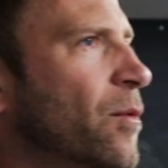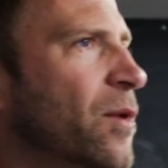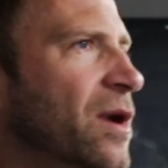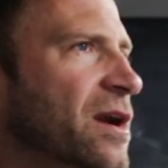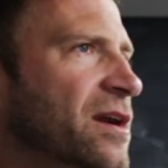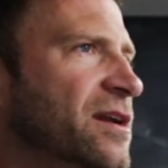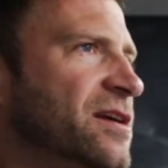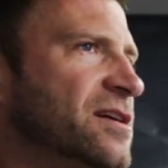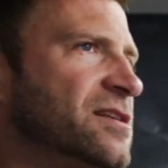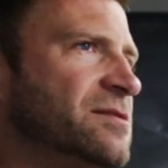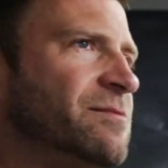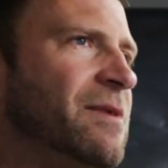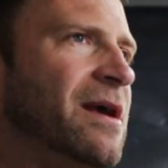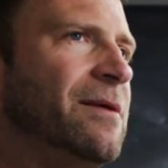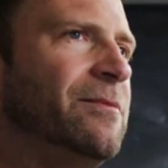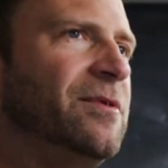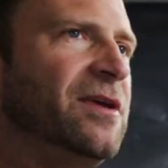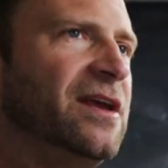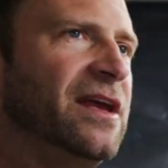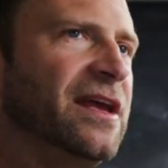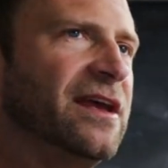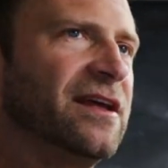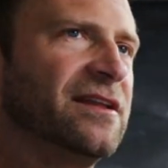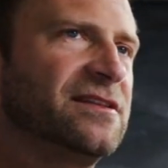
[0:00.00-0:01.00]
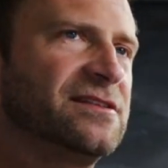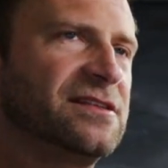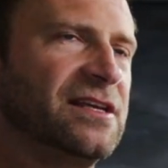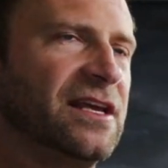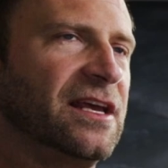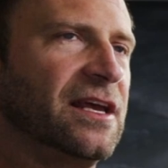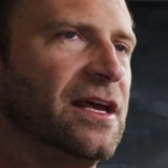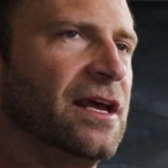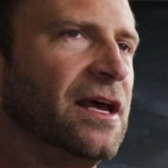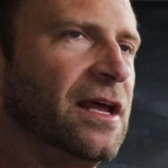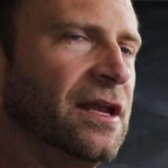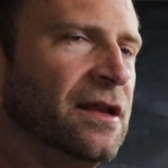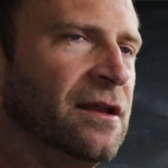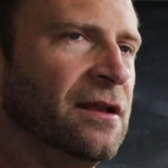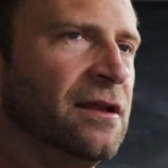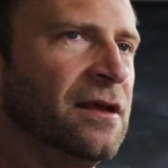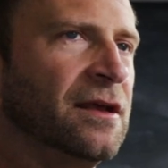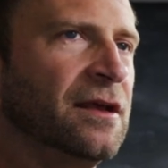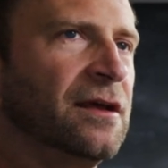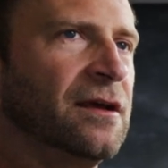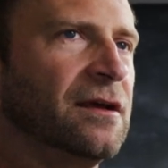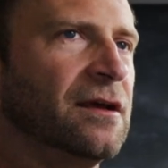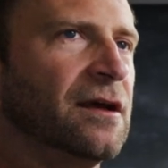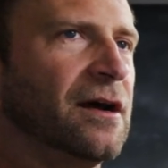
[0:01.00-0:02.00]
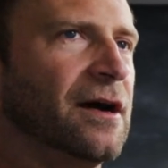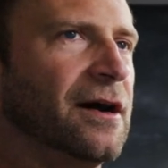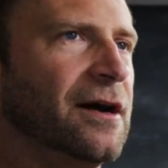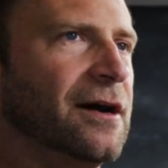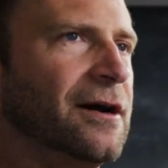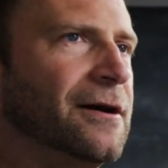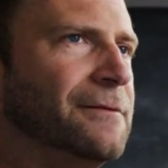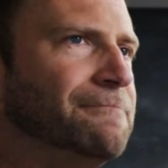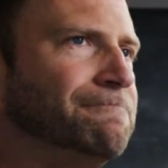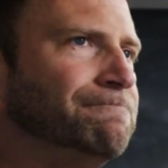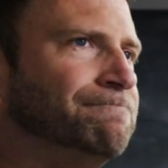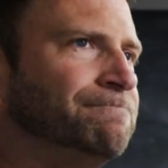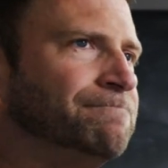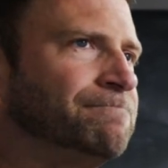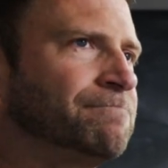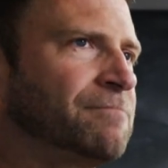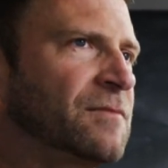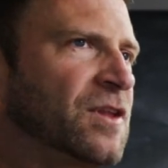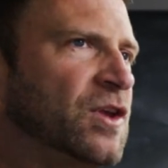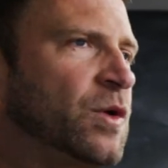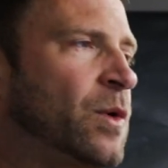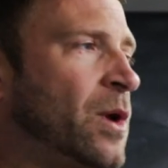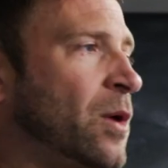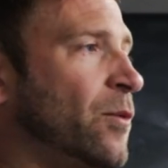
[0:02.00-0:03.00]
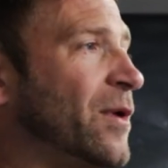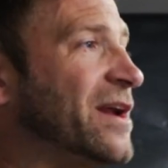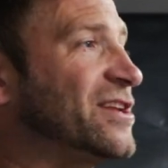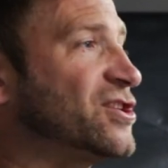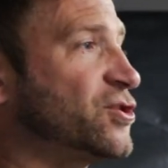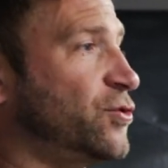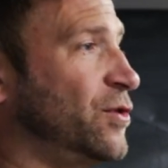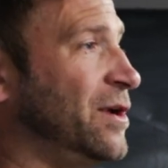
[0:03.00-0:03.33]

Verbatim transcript: know what it is. Maybe it's in, you want to write